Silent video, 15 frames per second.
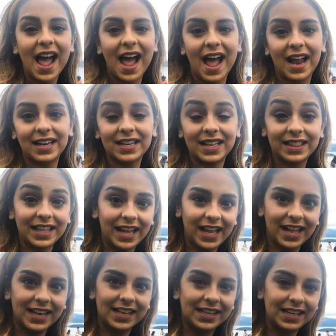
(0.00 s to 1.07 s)
And
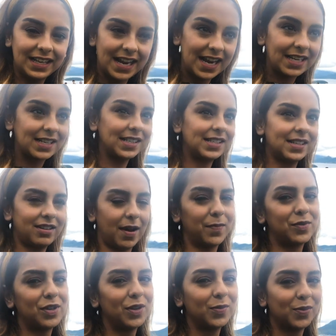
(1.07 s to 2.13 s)
their latest
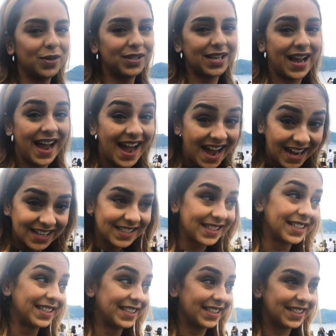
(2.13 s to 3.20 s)
eruption was as
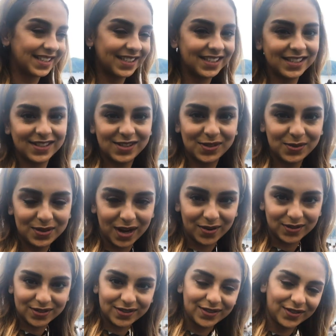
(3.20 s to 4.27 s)
recent as
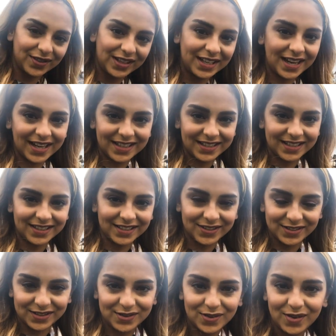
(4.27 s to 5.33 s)
2000, only 19
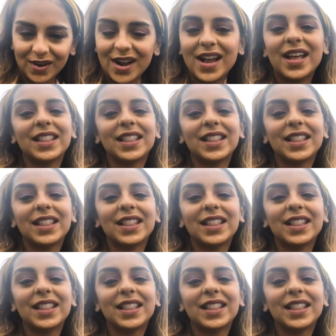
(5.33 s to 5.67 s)
years ago.